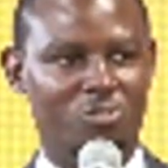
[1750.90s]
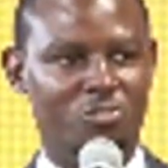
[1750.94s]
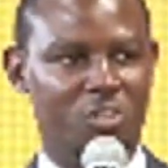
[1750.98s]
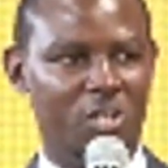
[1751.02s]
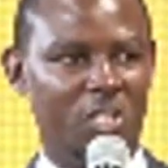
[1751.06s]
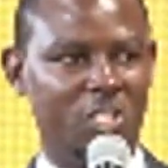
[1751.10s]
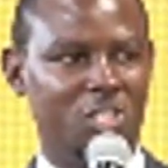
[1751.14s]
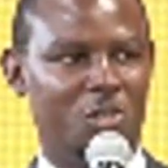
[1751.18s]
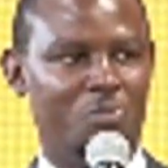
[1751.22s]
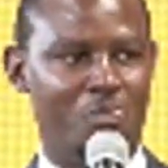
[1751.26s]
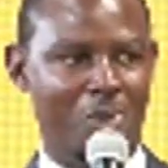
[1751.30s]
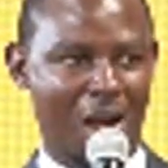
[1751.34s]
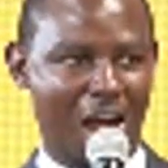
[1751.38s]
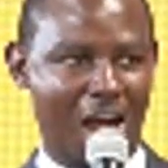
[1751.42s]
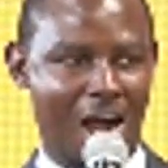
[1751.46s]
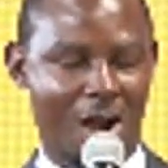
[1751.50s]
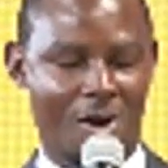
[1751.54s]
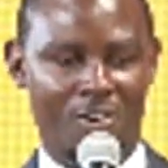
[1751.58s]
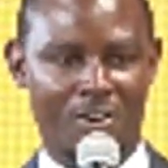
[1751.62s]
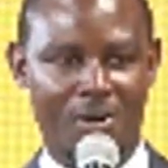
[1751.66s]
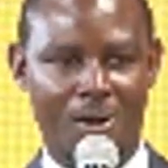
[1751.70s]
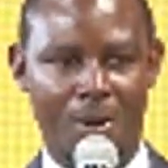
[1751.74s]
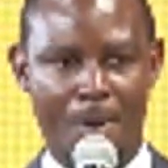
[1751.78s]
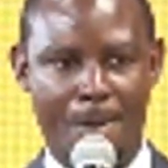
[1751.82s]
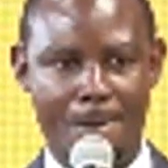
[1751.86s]
Because of
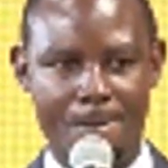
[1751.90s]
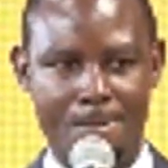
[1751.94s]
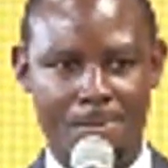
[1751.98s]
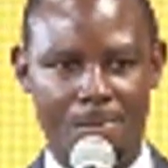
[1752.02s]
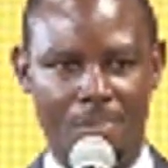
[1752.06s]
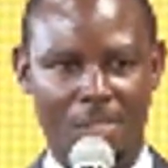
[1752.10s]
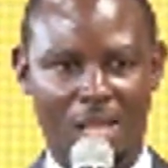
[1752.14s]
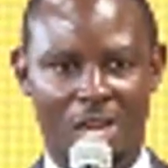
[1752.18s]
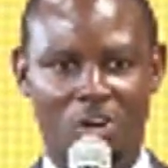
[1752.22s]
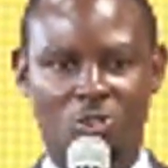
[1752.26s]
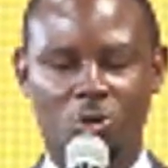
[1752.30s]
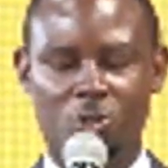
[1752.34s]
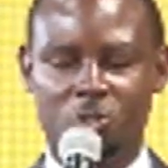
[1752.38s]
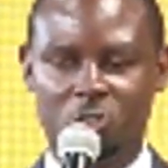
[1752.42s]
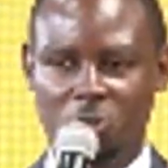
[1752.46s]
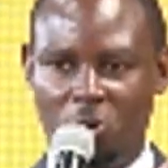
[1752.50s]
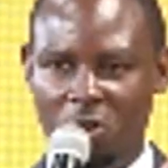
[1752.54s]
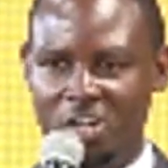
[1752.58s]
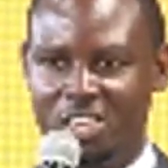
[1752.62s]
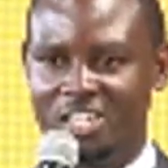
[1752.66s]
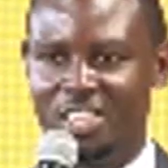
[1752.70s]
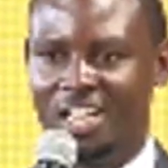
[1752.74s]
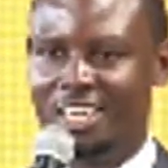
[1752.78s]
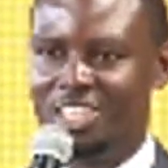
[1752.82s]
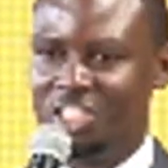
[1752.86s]
power and
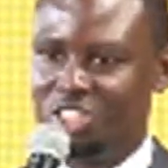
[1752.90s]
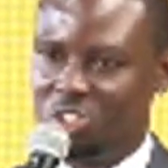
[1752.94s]
authority